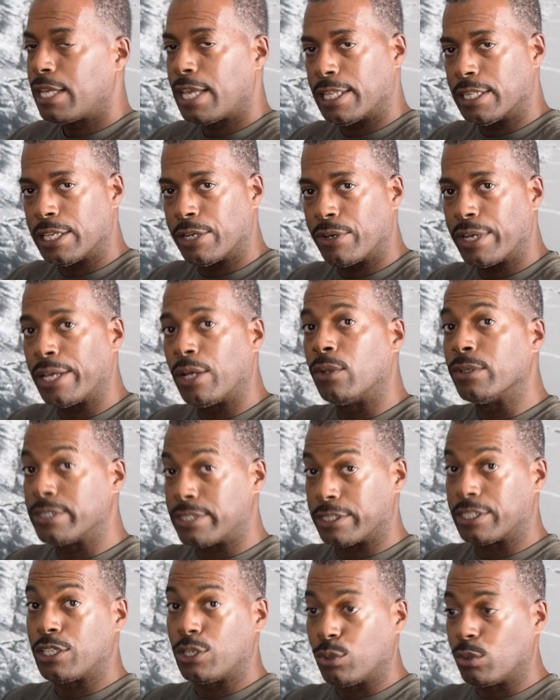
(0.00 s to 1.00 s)
and they're held
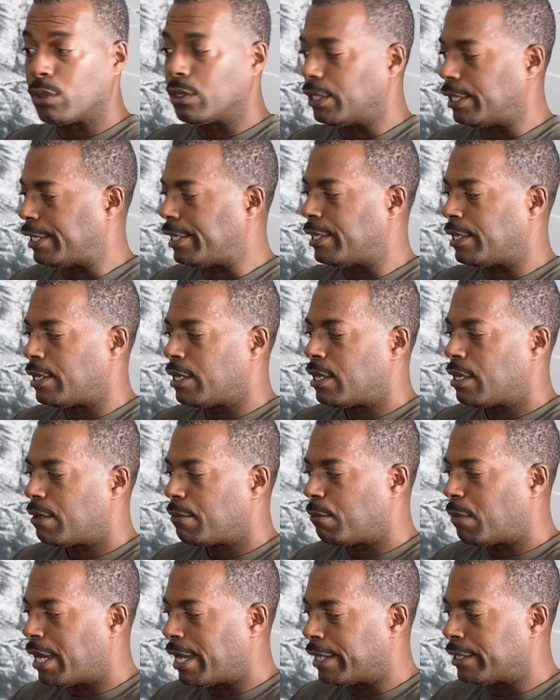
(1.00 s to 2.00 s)
securely
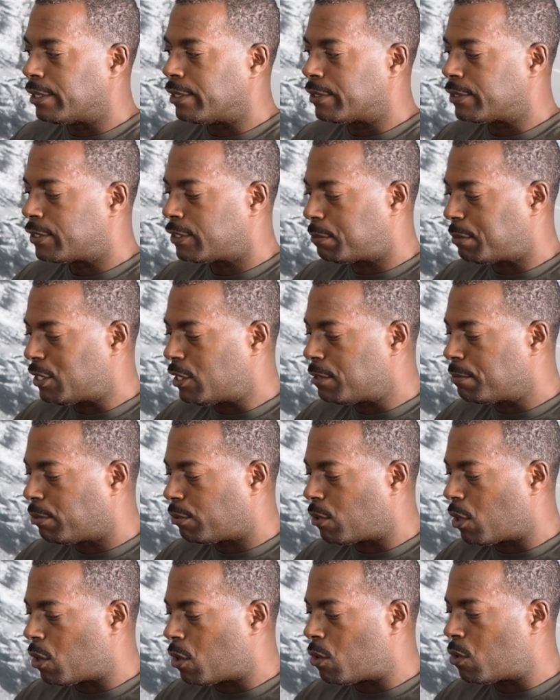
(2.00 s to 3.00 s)
by the Speed
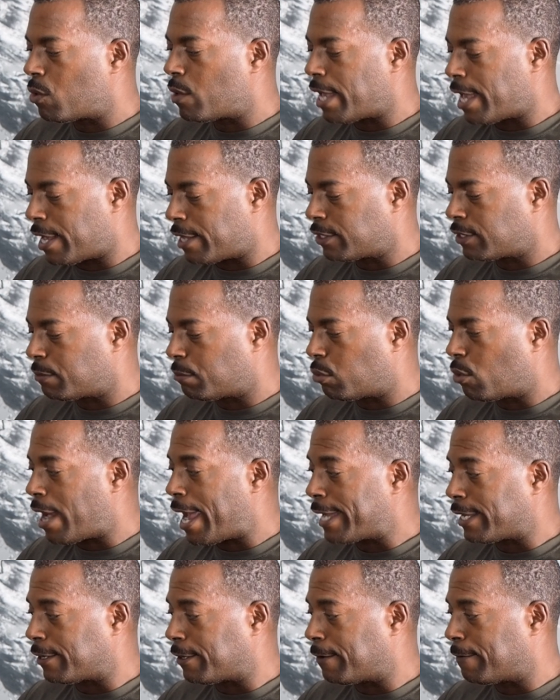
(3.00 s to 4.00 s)
Pro S
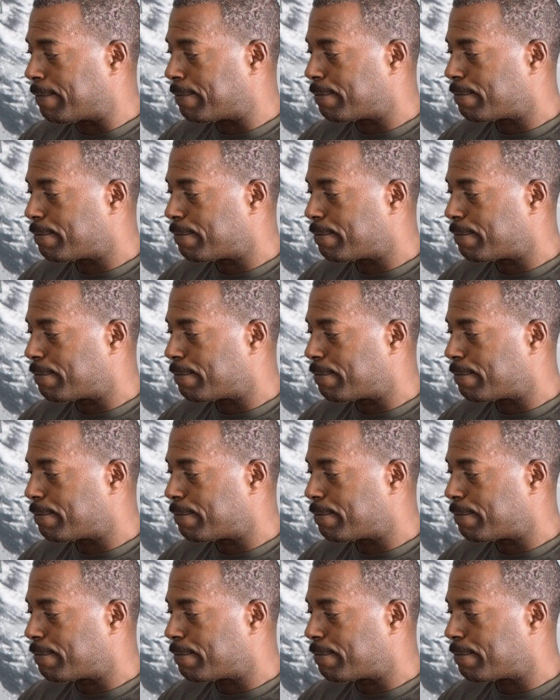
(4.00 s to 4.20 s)
bracket.